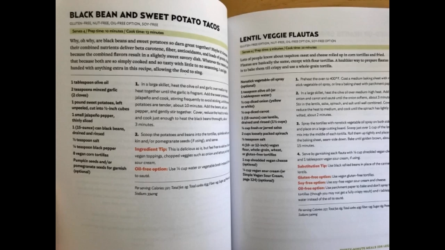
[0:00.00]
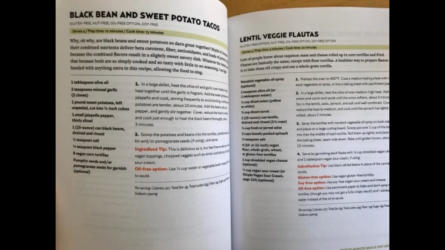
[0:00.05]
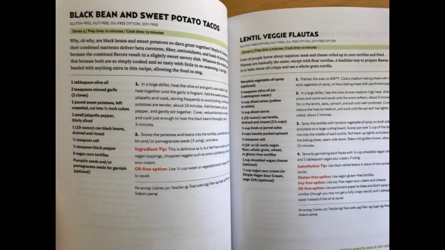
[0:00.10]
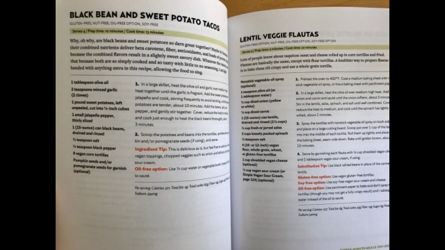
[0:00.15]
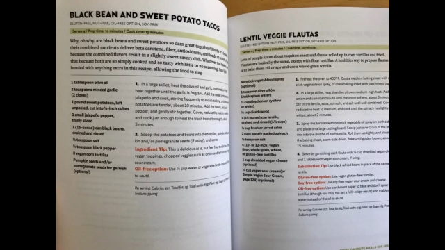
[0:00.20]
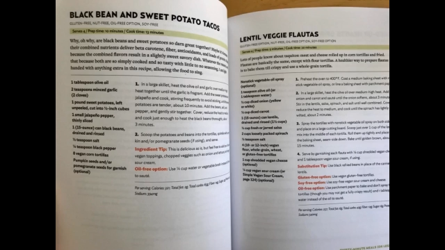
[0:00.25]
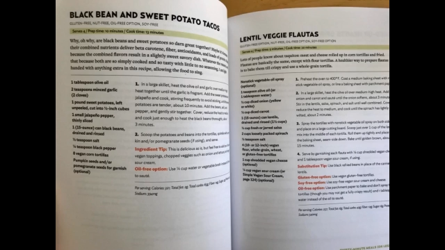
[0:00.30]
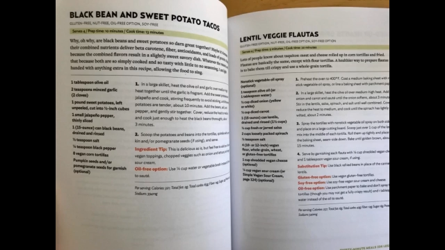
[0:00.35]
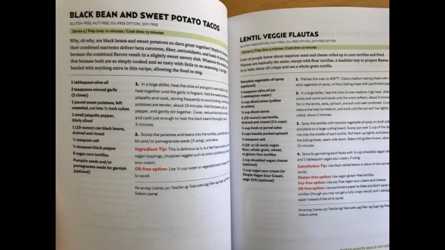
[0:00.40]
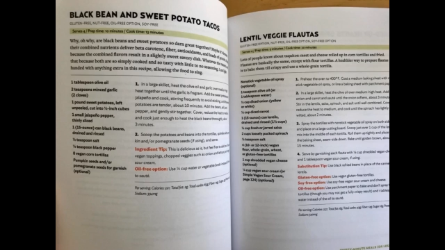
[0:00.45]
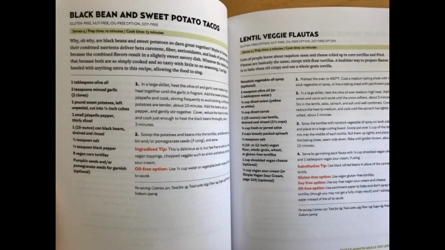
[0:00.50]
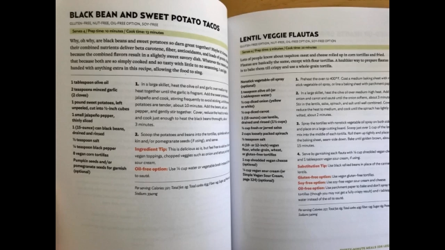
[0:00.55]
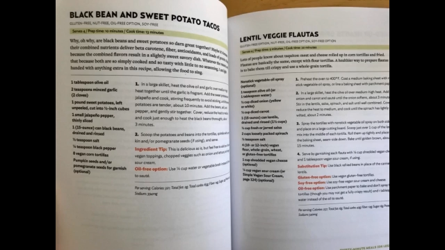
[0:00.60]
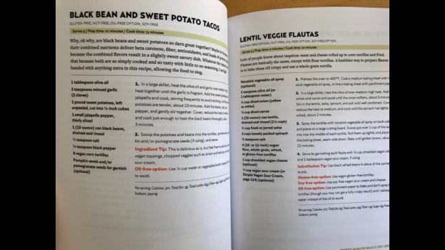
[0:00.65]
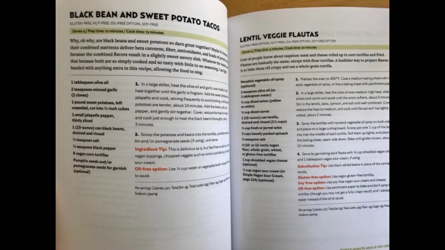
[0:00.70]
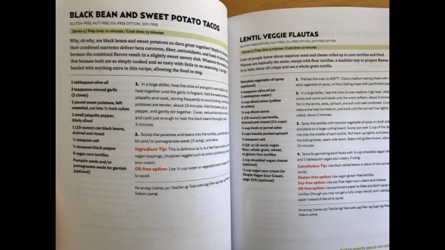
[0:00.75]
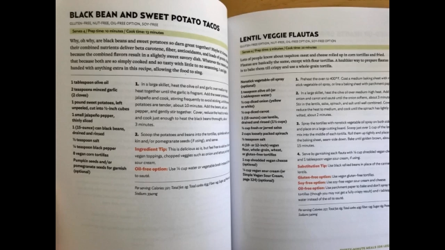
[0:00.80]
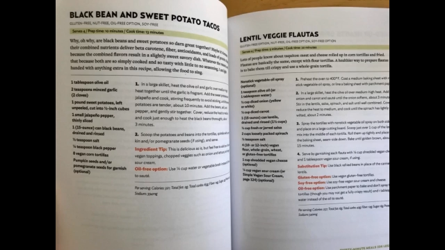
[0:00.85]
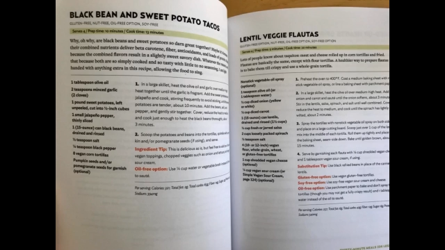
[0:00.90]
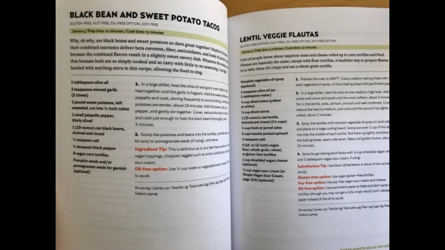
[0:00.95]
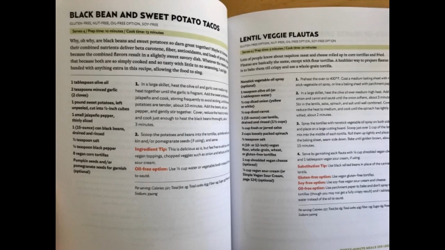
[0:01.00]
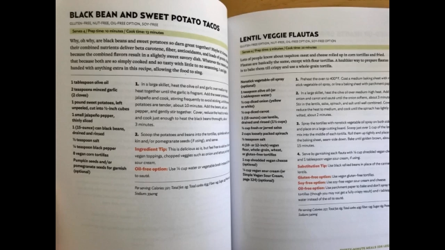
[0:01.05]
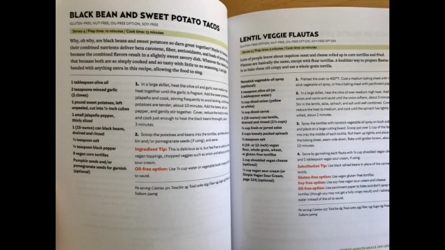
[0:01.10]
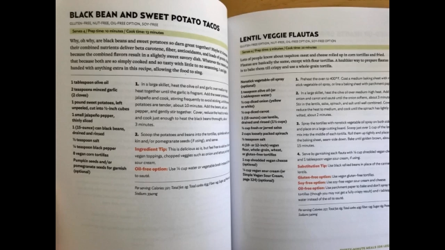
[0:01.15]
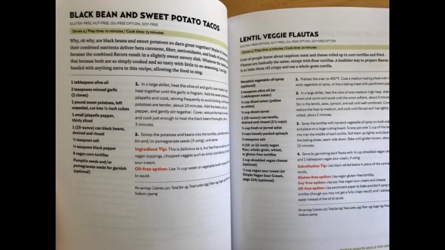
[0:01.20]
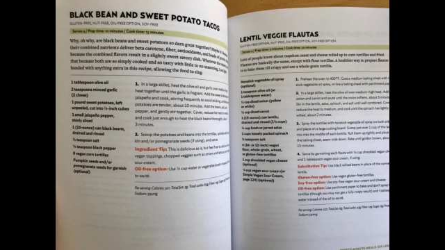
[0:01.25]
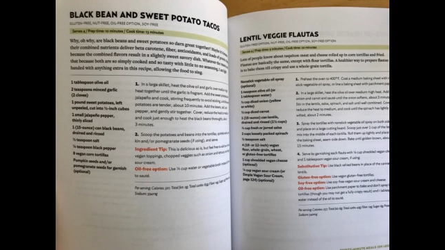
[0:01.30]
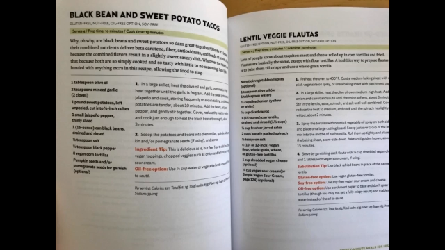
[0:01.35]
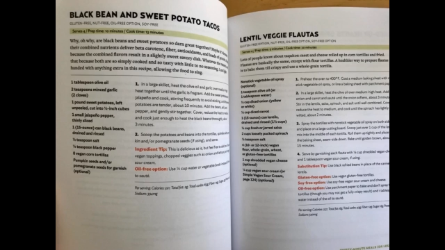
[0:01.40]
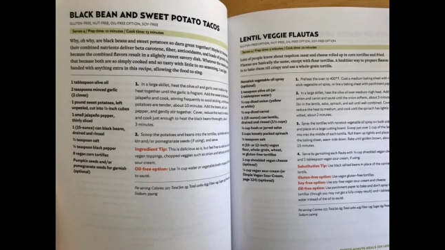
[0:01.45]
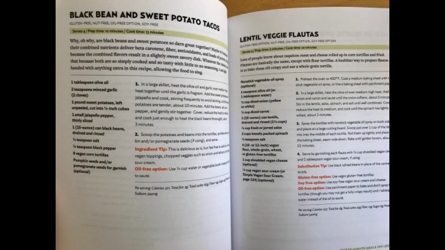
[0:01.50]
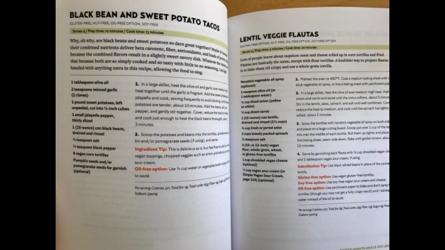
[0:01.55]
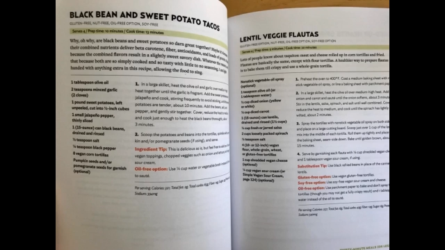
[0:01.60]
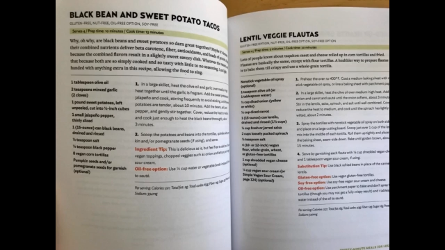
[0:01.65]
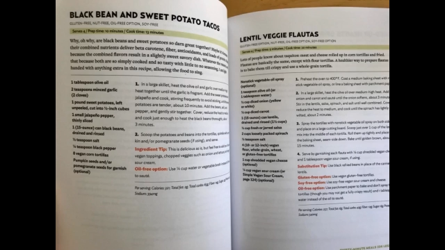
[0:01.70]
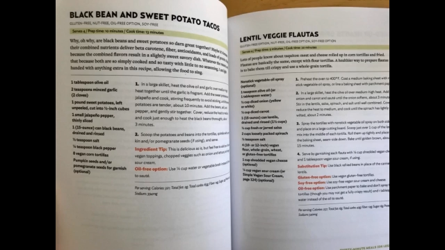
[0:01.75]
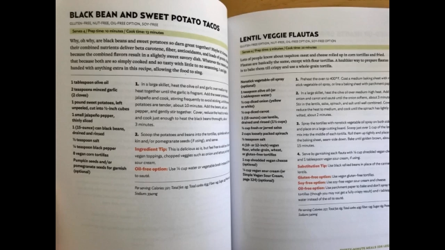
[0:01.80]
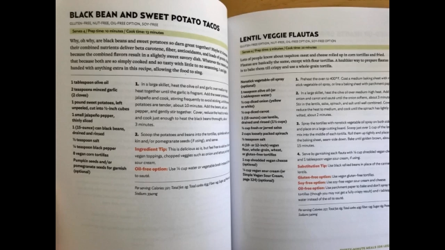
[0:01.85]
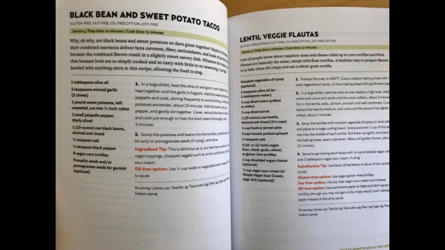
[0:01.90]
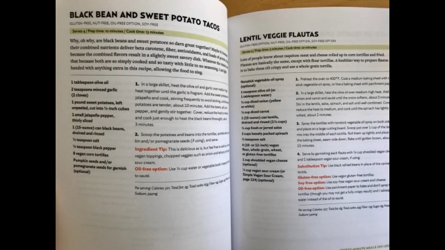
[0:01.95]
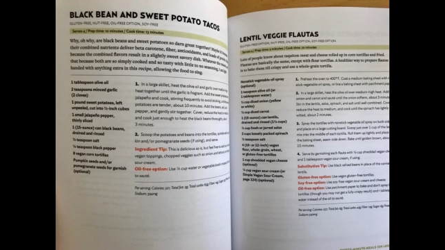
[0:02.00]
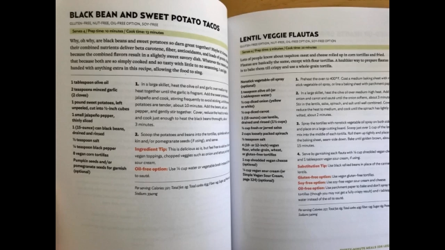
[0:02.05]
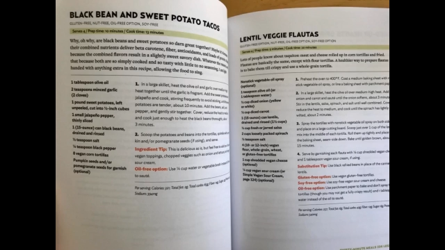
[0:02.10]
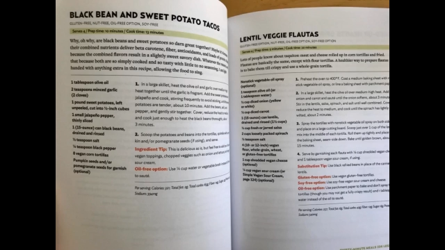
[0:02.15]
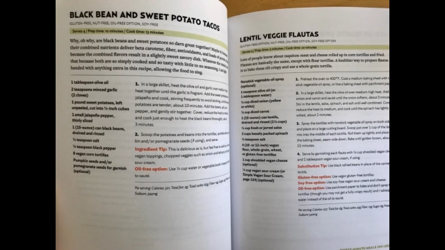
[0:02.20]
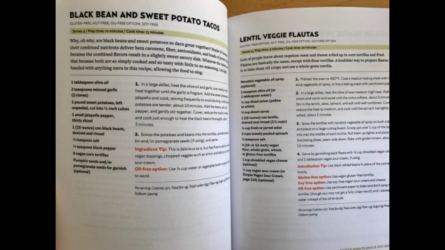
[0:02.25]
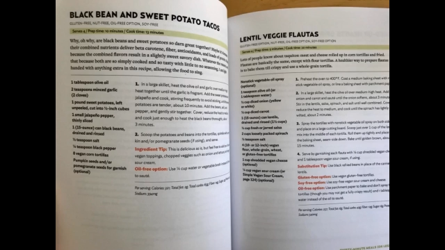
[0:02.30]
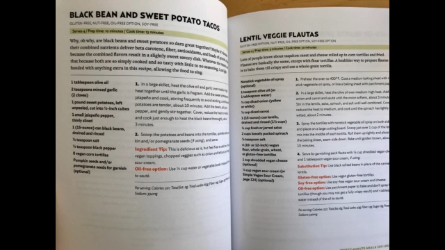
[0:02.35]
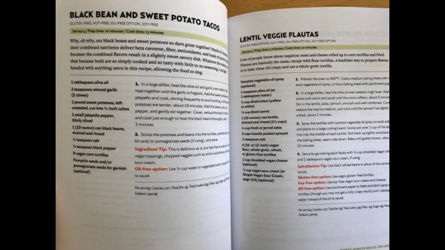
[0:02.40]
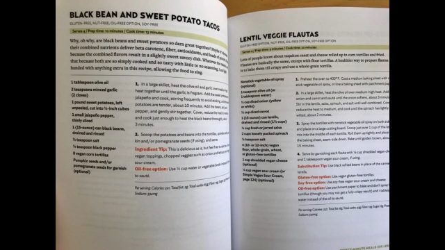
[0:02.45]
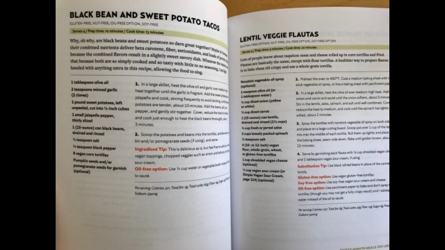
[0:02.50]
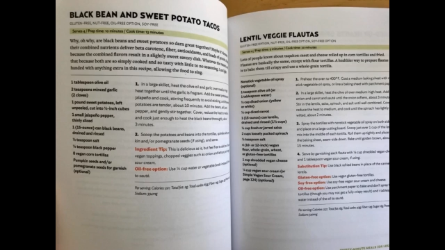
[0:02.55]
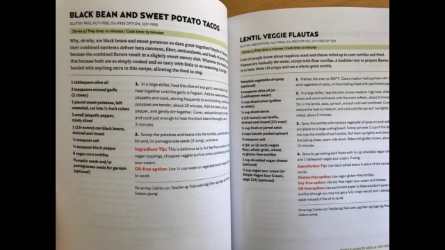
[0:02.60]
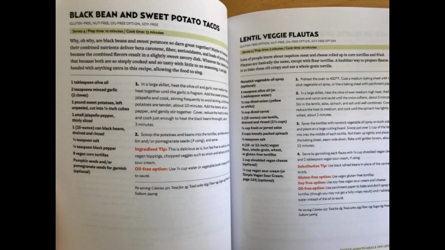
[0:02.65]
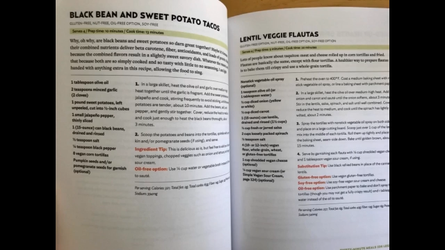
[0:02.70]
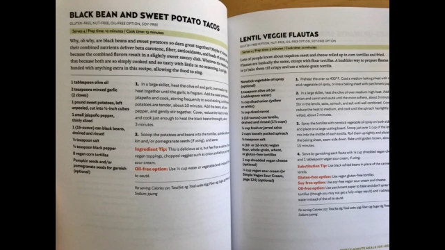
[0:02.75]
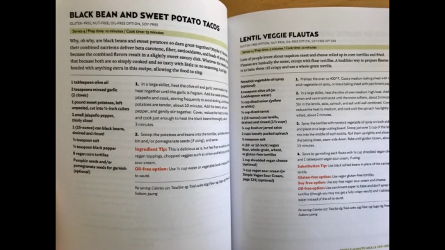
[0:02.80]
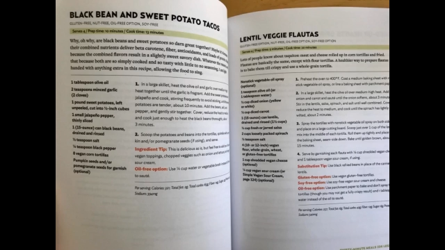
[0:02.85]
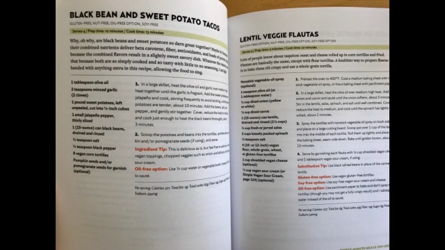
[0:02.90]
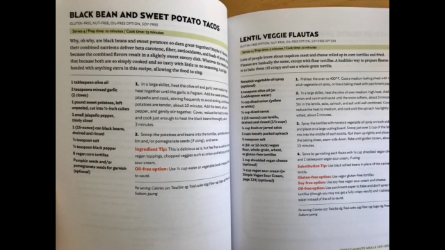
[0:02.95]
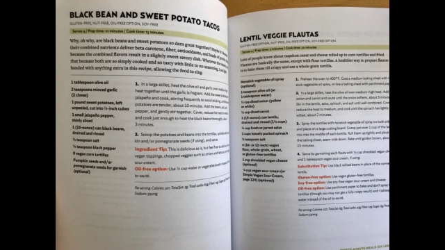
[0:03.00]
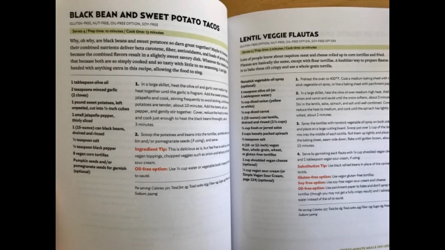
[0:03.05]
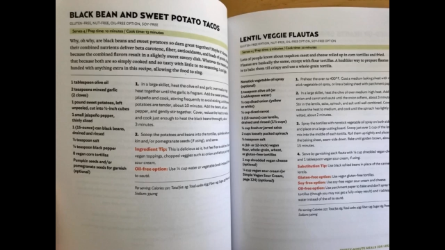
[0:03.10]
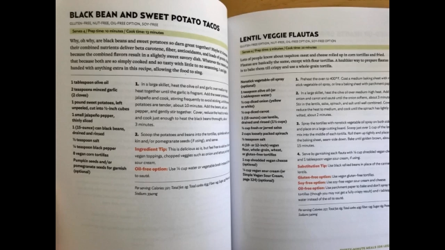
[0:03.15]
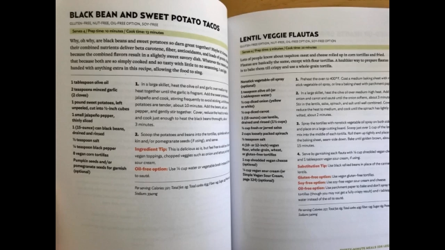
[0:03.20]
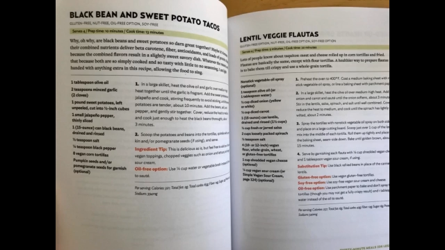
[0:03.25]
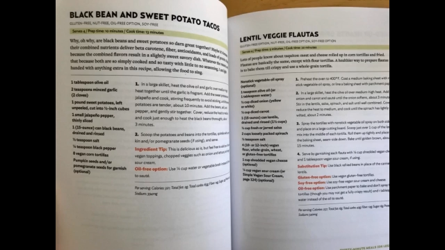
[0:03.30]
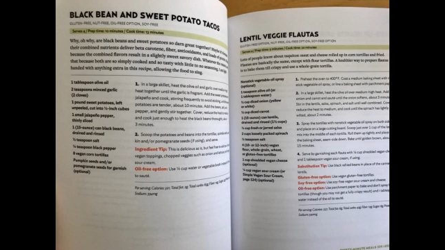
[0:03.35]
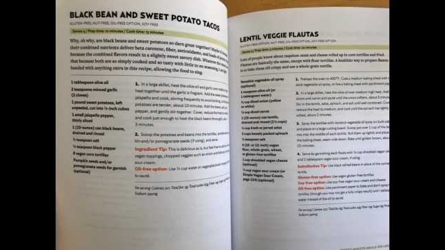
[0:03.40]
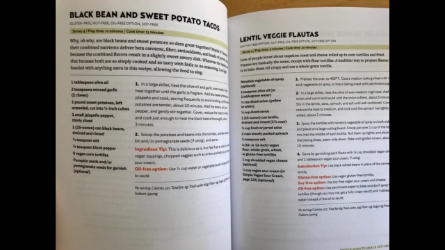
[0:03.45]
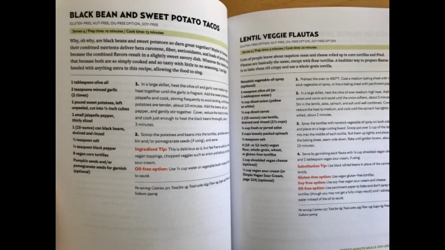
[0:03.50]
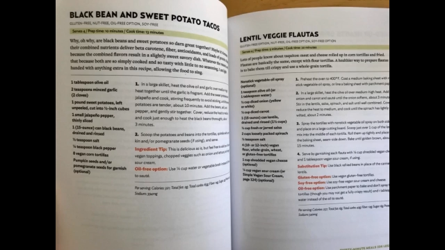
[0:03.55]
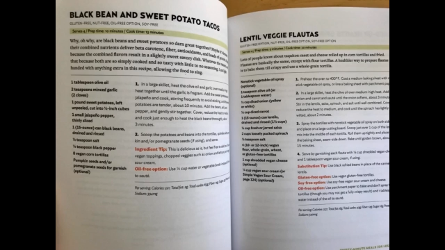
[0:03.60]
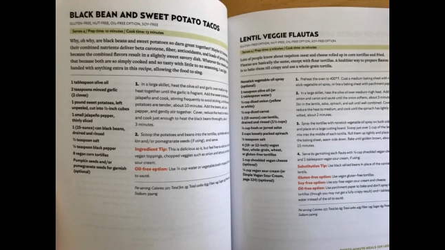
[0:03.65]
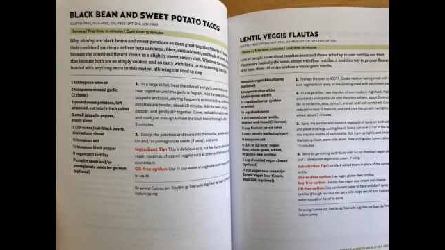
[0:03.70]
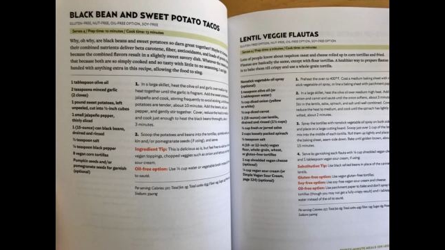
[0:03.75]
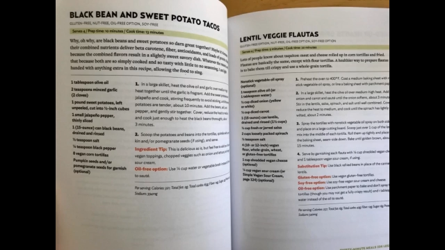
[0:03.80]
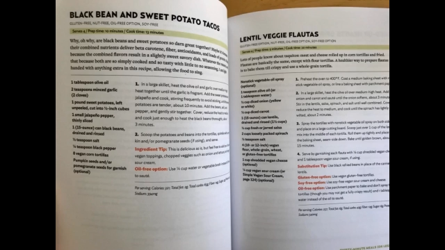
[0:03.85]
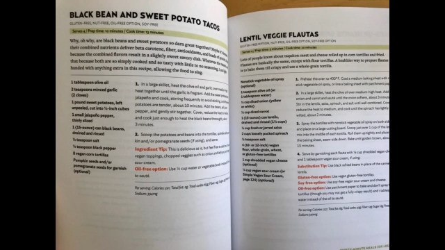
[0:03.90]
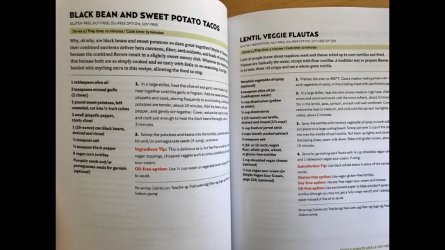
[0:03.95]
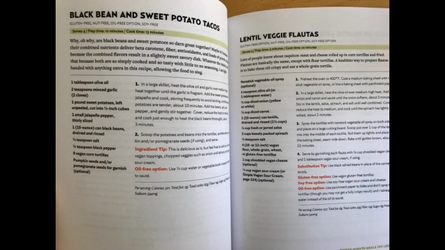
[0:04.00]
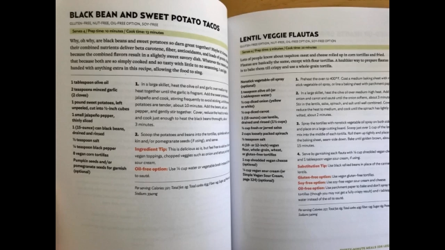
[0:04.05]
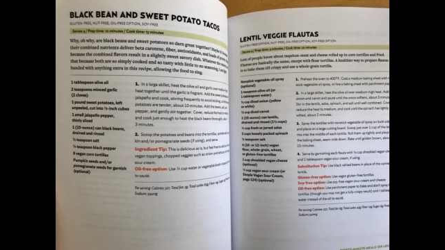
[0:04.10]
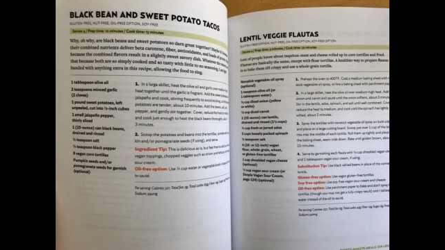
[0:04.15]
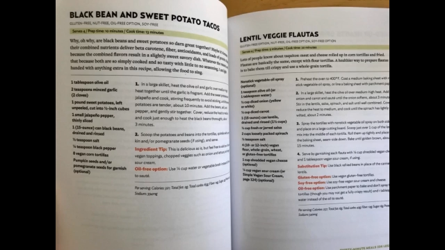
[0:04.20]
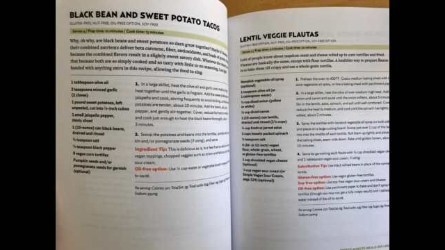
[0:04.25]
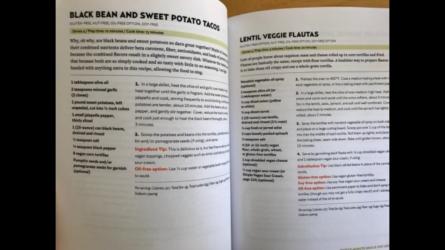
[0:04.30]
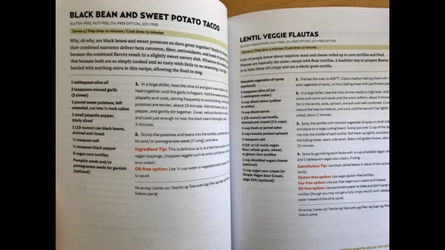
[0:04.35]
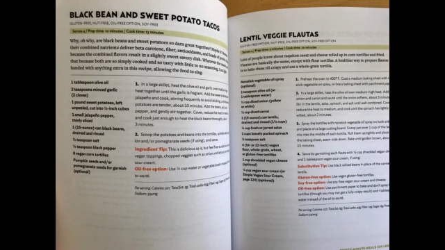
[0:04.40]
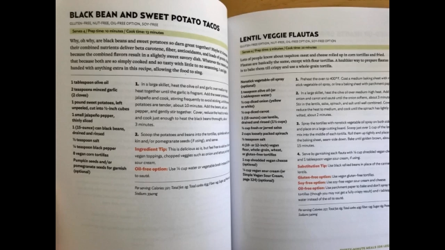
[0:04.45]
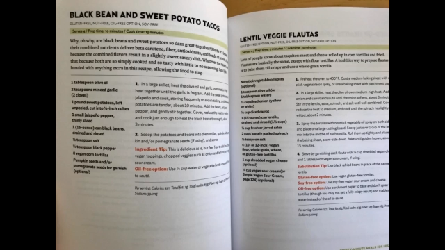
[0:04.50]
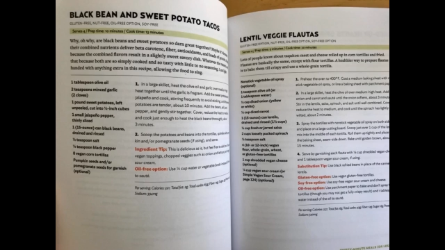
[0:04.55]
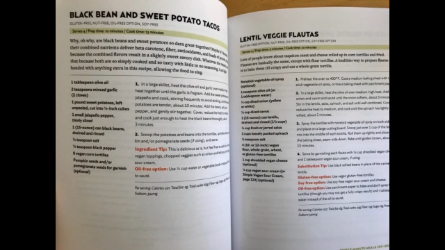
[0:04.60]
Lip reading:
[unreadable: no face in view]